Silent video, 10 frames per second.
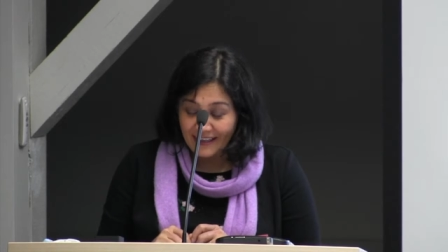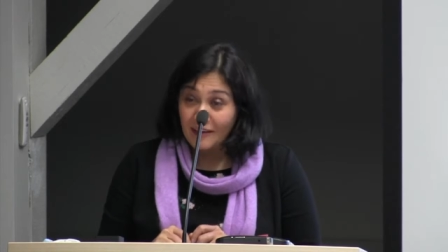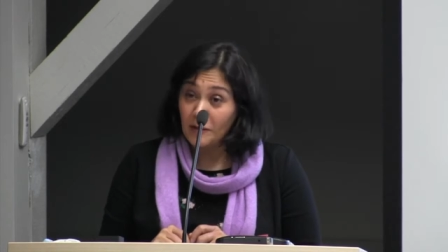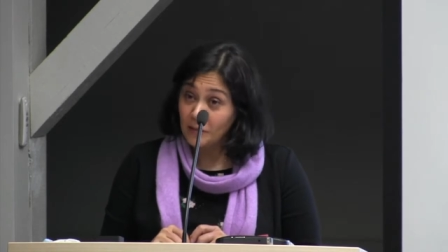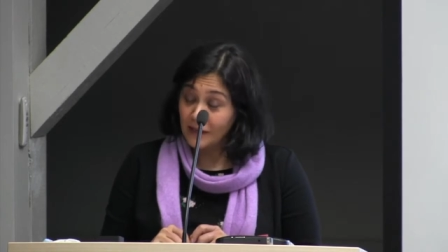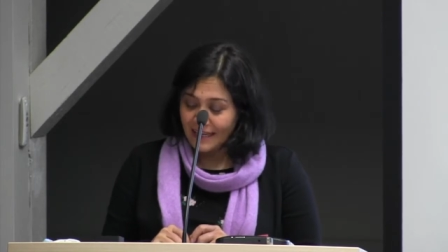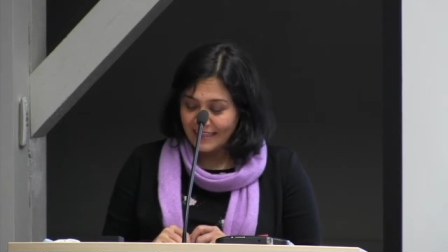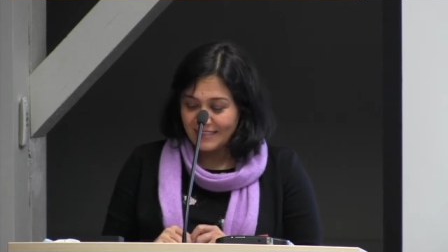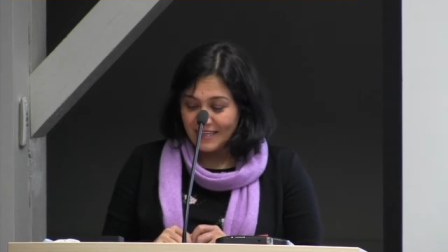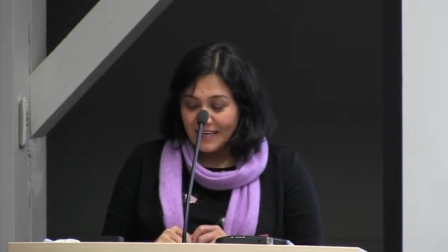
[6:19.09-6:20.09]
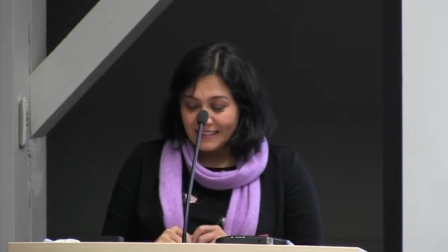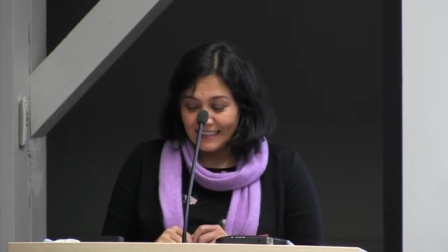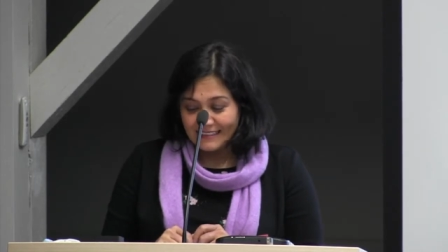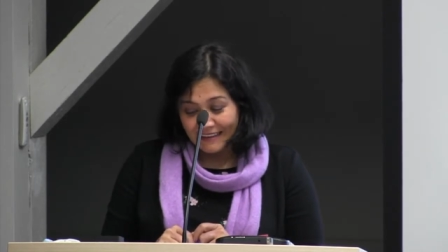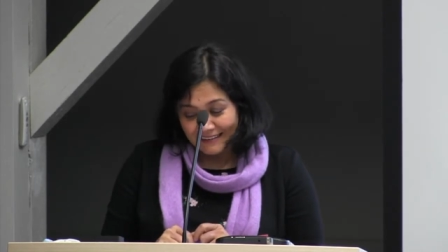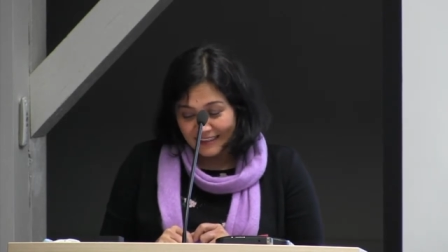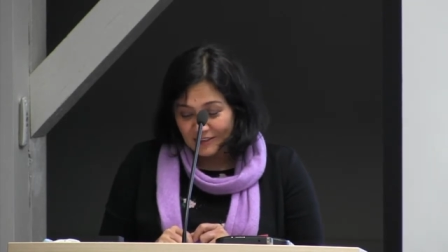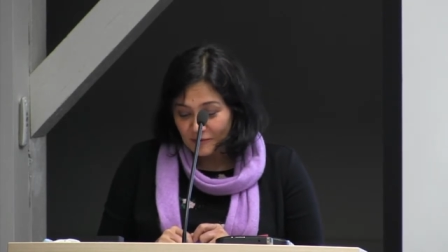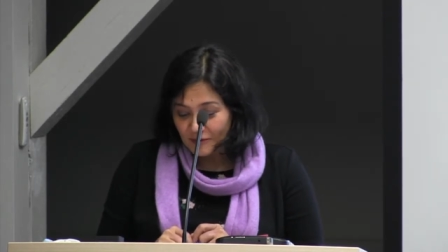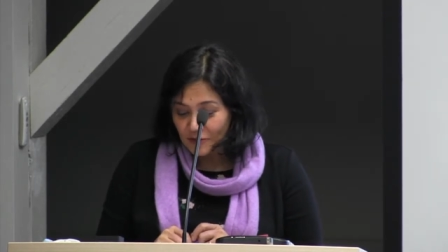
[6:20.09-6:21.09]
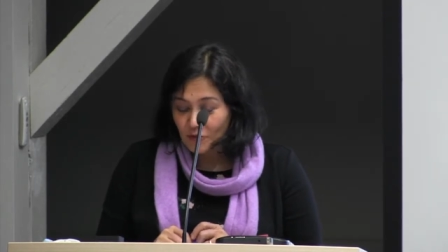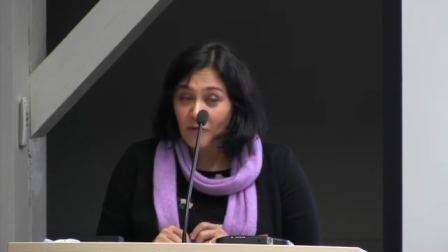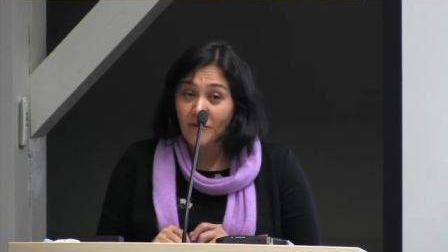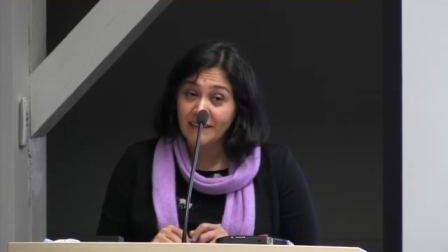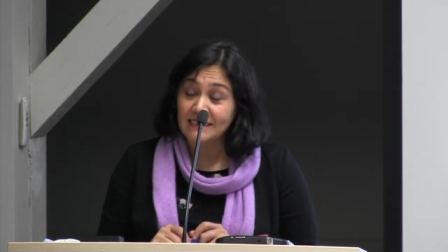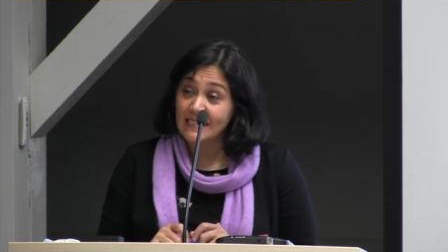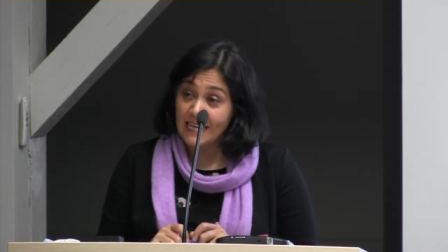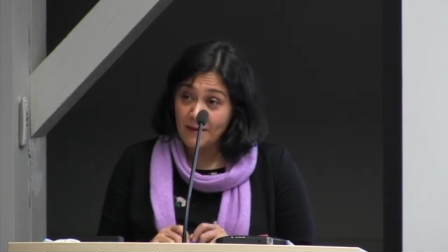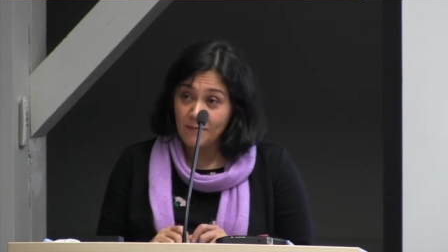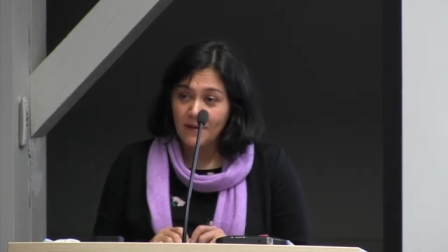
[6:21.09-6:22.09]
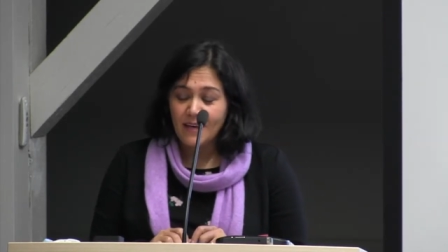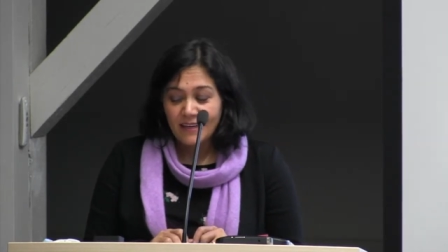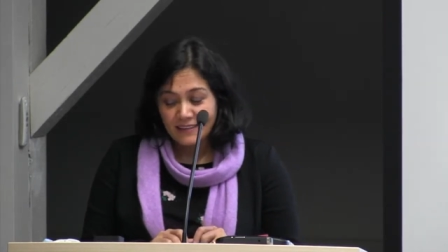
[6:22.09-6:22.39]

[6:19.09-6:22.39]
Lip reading: a place that connects me to a very deep